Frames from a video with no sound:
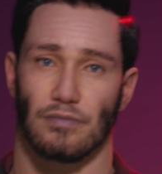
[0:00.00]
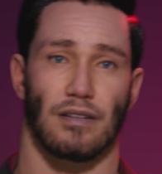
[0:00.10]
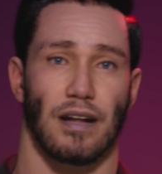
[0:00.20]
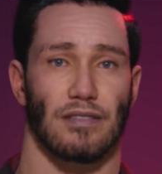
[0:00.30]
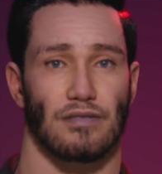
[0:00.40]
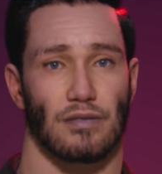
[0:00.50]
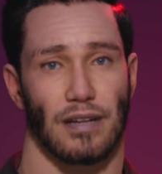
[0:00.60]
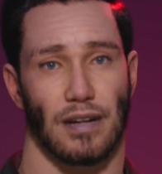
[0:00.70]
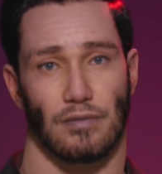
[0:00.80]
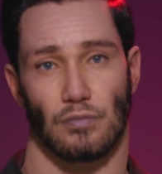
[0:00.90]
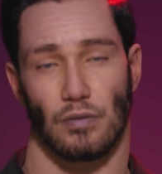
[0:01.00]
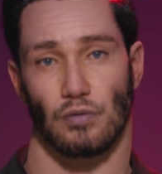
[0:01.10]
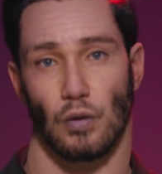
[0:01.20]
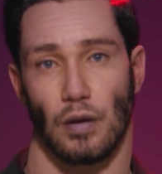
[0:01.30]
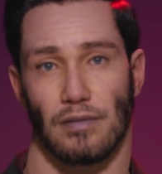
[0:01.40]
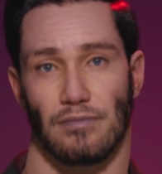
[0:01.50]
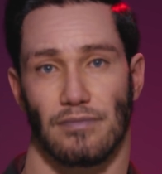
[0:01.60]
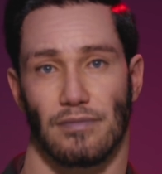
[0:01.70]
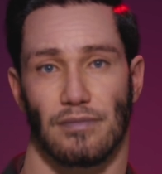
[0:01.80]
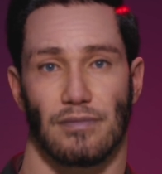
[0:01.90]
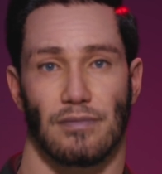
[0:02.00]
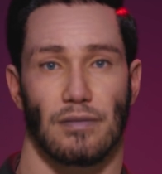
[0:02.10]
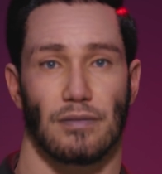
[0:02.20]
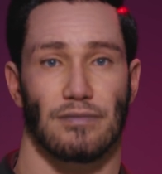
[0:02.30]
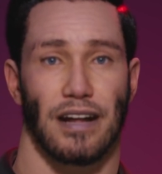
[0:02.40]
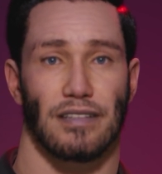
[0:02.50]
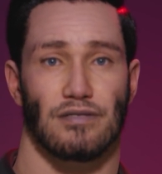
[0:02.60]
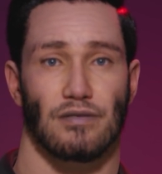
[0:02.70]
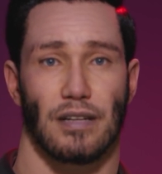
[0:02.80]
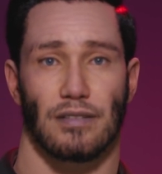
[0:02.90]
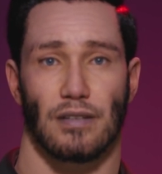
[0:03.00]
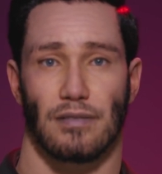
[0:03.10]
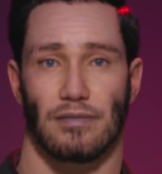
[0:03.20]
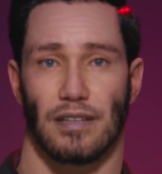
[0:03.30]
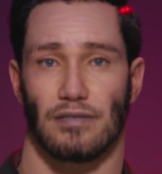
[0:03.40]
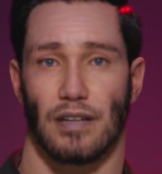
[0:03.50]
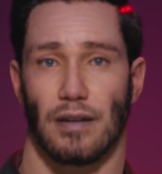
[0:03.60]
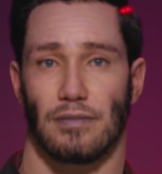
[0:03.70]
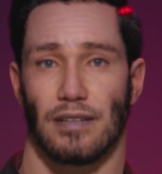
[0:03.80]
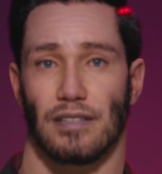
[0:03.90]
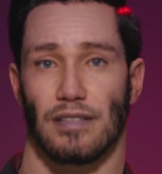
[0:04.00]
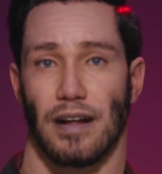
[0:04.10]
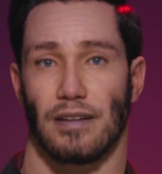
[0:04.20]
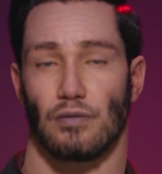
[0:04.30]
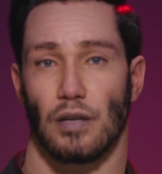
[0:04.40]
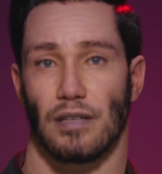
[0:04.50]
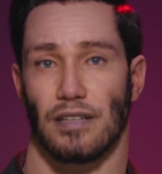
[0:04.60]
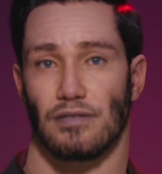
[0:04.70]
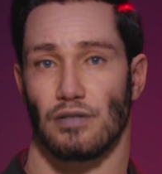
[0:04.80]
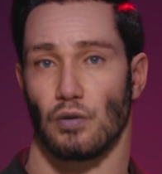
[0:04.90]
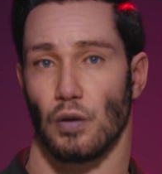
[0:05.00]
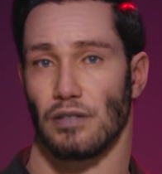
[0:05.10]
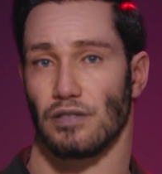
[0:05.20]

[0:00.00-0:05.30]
faster than ever before. A dance trend on TikTok can unite millions across